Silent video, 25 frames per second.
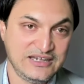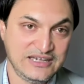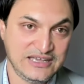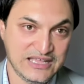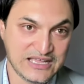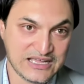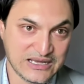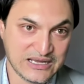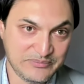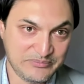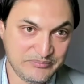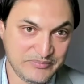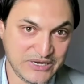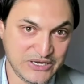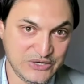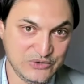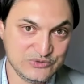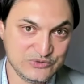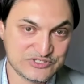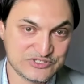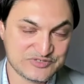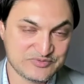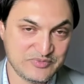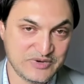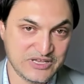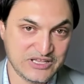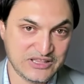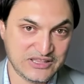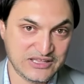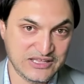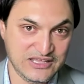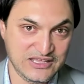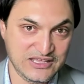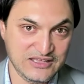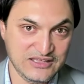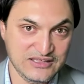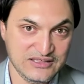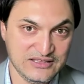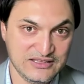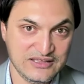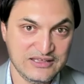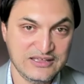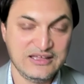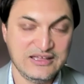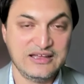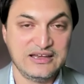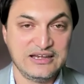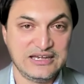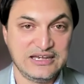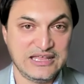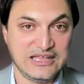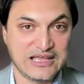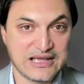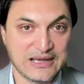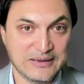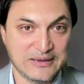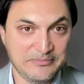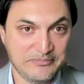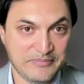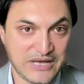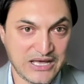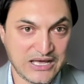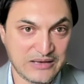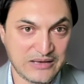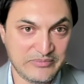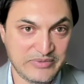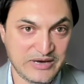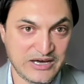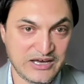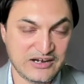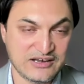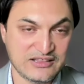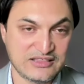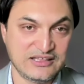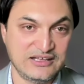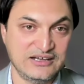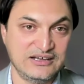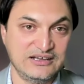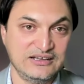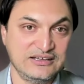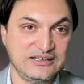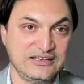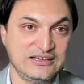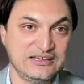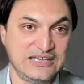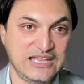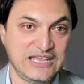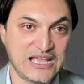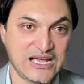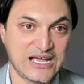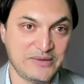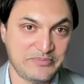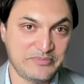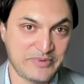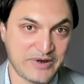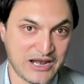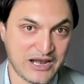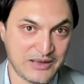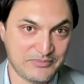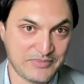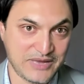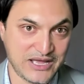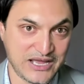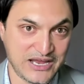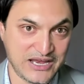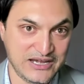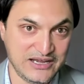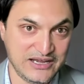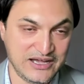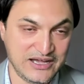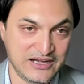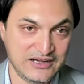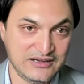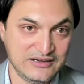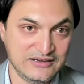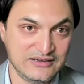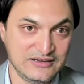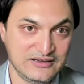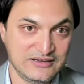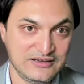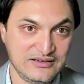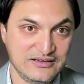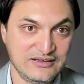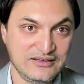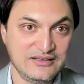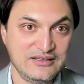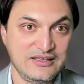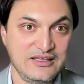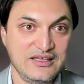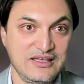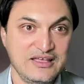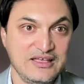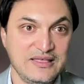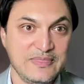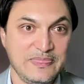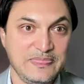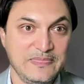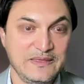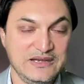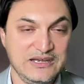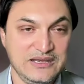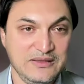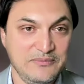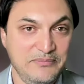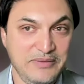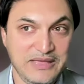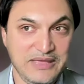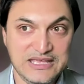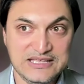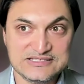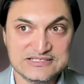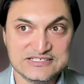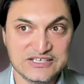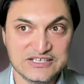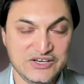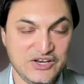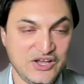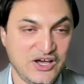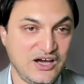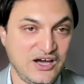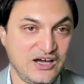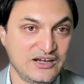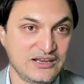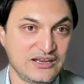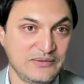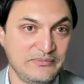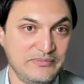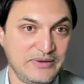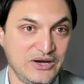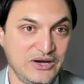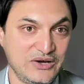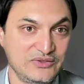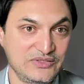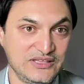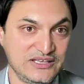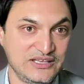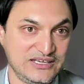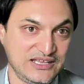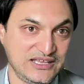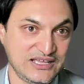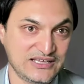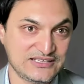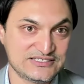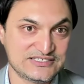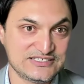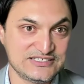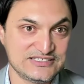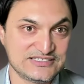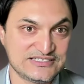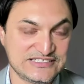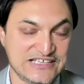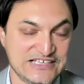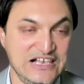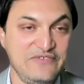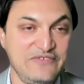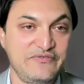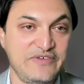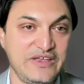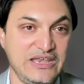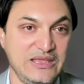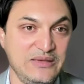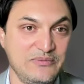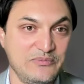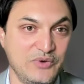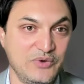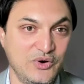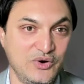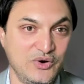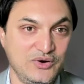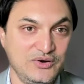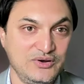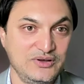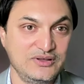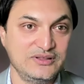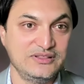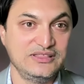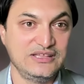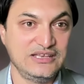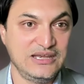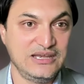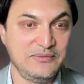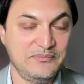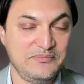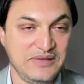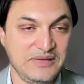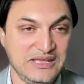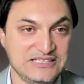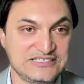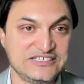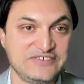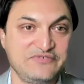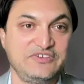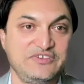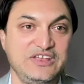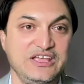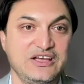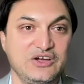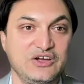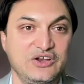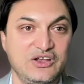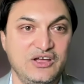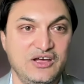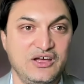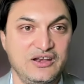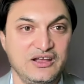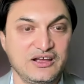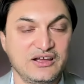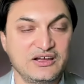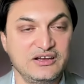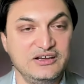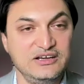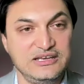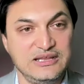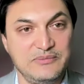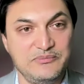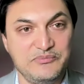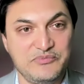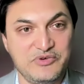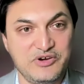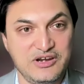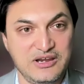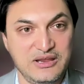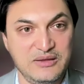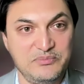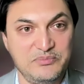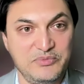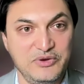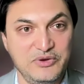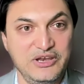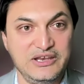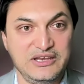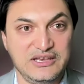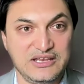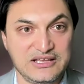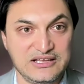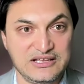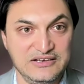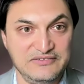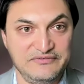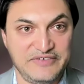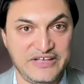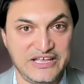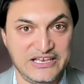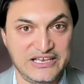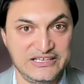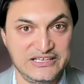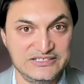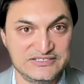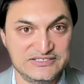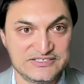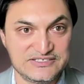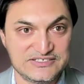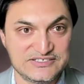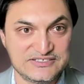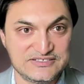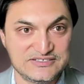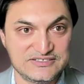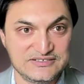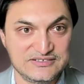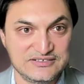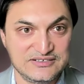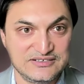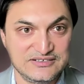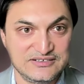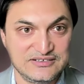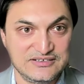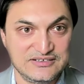take up Manusmriti, take up Mahabharata, take up Ramayana. The debates are not about the text itself anymore. The debates have taken on a contemporary political valence.